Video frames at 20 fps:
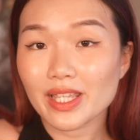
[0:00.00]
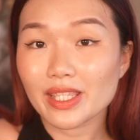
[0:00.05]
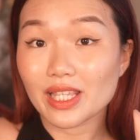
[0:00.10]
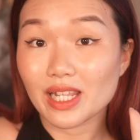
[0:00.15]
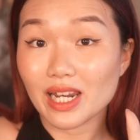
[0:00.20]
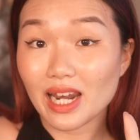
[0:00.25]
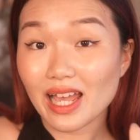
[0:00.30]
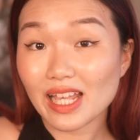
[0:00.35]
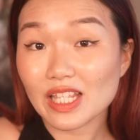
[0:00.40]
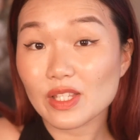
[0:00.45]
The
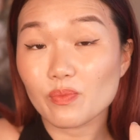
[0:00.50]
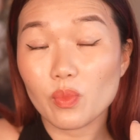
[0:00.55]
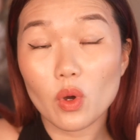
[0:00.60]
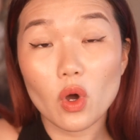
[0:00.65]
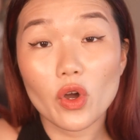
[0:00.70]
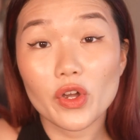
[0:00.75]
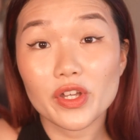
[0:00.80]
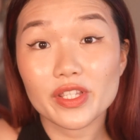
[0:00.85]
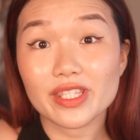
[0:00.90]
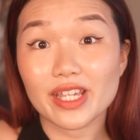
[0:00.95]
last
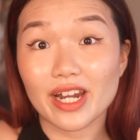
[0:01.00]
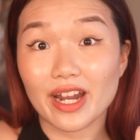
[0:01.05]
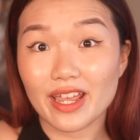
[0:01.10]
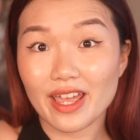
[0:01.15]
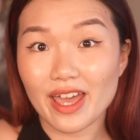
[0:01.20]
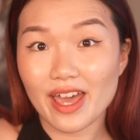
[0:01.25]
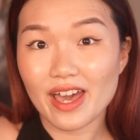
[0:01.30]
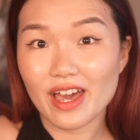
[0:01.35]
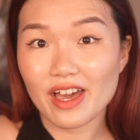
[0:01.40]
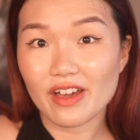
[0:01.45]
point that I
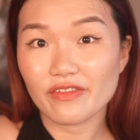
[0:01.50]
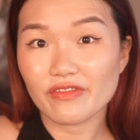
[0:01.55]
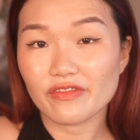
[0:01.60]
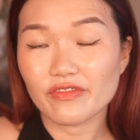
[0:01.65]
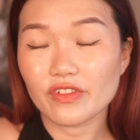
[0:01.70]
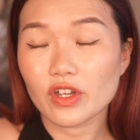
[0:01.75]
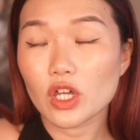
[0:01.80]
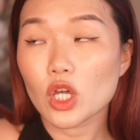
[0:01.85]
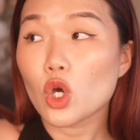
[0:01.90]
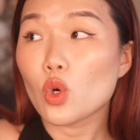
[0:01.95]
have
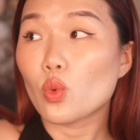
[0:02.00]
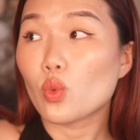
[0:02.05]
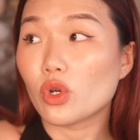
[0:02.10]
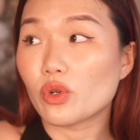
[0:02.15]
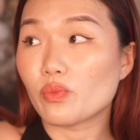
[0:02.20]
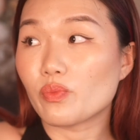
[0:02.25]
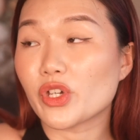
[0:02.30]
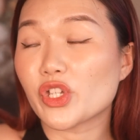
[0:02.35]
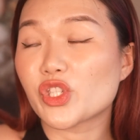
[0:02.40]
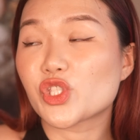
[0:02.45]

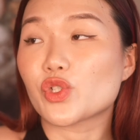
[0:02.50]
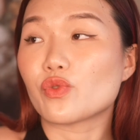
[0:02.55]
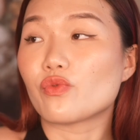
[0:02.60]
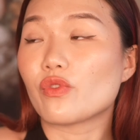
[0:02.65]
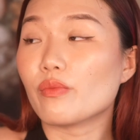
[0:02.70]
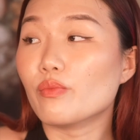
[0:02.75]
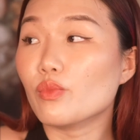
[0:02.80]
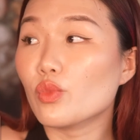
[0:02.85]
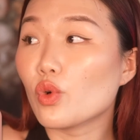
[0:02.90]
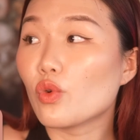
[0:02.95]
would be to
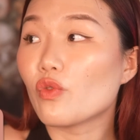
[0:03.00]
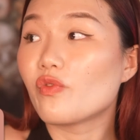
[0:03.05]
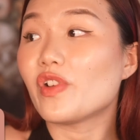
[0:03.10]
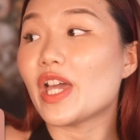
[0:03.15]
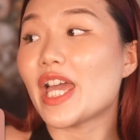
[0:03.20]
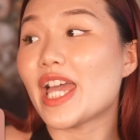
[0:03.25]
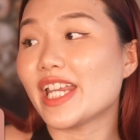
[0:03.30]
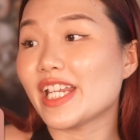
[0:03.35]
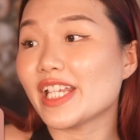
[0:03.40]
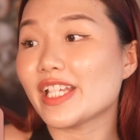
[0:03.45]
remove
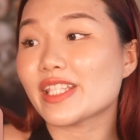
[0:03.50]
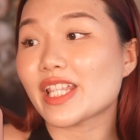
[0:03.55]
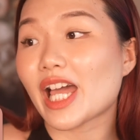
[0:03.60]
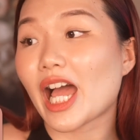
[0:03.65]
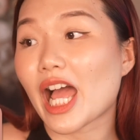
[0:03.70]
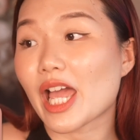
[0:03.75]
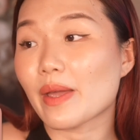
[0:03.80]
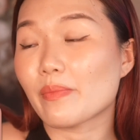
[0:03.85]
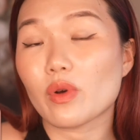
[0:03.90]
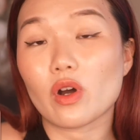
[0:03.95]
any
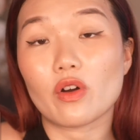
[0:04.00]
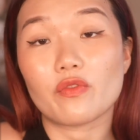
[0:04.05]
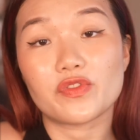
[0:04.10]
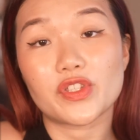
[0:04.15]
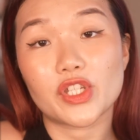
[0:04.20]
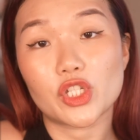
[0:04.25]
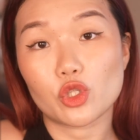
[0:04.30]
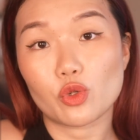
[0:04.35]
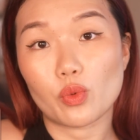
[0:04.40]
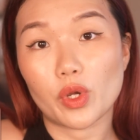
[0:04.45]
type of
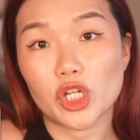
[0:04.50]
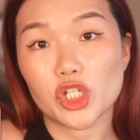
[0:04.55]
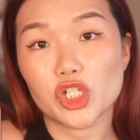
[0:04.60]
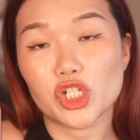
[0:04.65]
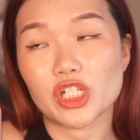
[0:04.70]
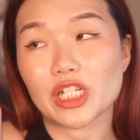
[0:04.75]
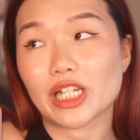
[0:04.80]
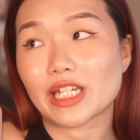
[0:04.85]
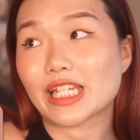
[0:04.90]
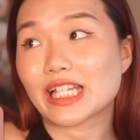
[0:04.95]

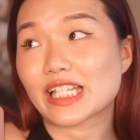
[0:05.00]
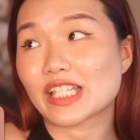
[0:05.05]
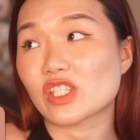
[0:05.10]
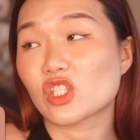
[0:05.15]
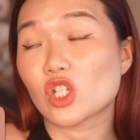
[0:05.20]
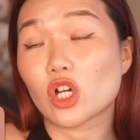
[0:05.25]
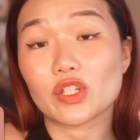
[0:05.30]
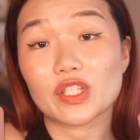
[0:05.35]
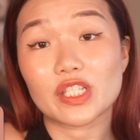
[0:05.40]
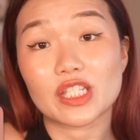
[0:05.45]
situation that does
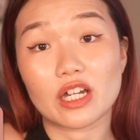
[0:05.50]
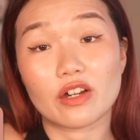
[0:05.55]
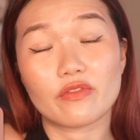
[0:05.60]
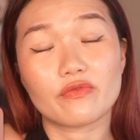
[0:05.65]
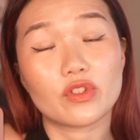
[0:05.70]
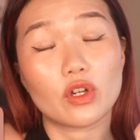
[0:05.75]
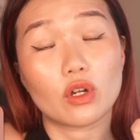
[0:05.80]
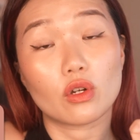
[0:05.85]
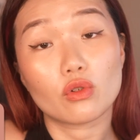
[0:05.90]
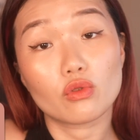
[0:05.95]
not
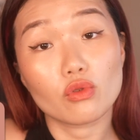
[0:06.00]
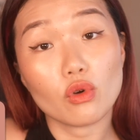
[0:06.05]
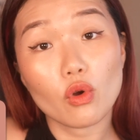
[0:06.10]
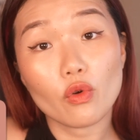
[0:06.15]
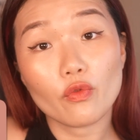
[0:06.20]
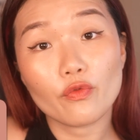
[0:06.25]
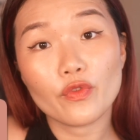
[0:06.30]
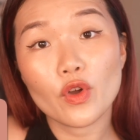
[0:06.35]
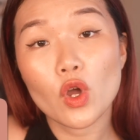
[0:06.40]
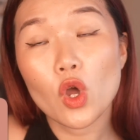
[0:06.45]
serve your
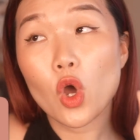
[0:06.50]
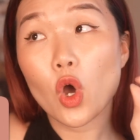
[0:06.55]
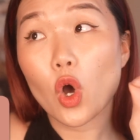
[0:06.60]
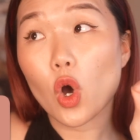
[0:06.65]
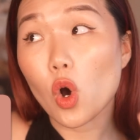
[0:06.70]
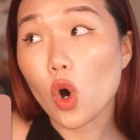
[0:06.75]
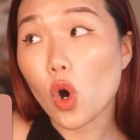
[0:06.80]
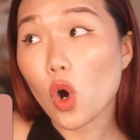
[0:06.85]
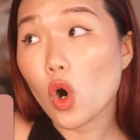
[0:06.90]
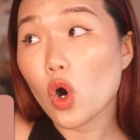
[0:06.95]
growth
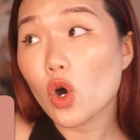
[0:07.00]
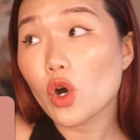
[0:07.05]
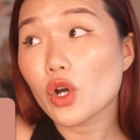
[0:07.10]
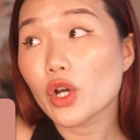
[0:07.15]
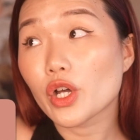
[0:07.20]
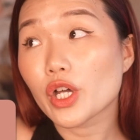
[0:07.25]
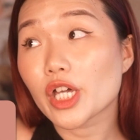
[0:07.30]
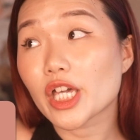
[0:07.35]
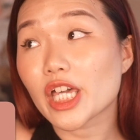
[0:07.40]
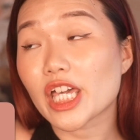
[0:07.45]
or
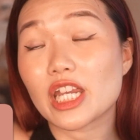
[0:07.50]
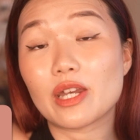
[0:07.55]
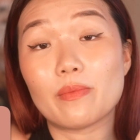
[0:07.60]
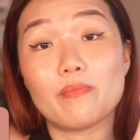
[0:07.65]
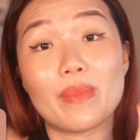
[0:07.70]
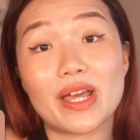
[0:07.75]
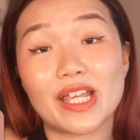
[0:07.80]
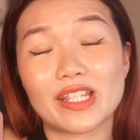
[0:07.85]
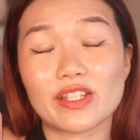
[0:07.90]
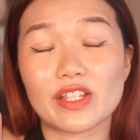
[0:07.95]
it
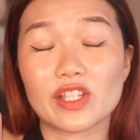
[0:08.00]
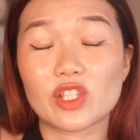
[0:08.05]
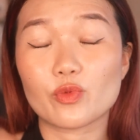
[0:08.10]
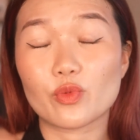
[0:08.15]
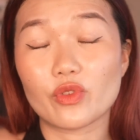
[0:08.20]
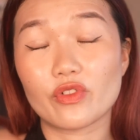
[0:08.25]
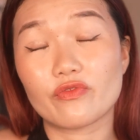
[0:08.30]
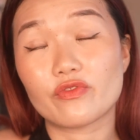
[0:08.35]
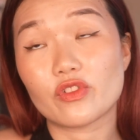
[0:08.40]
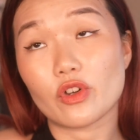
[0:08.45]
messes
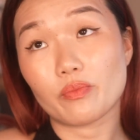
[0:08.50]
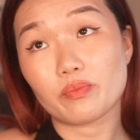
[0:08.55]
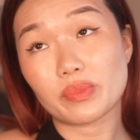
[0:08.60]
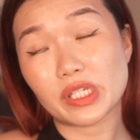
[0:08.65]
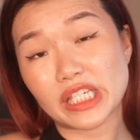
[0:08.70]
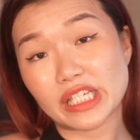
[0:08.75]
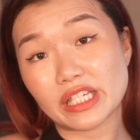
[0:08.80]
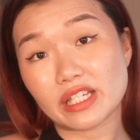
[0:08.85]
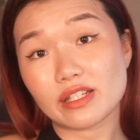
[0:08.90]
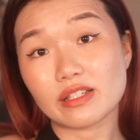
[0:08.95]
with your
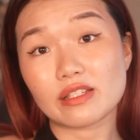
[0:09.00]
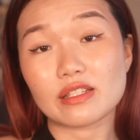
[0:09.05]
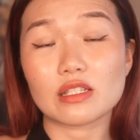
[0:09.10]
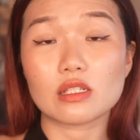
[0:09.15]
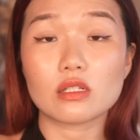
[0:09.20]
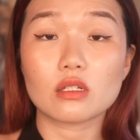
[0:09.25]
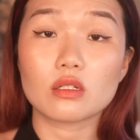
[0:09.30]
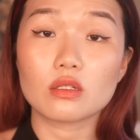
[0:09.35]
peace.